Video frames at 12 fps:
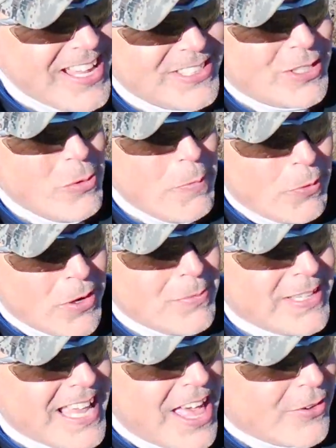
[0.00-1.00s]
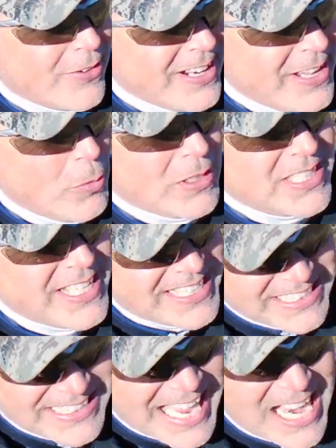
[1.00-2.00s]
So we put them together, and it wasn't
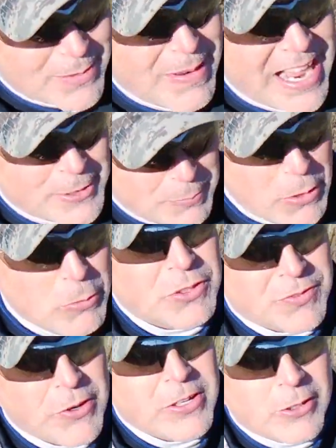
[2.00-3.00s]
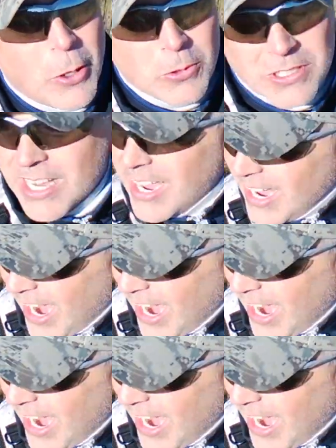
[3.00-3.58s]
an exact match, but it was very close.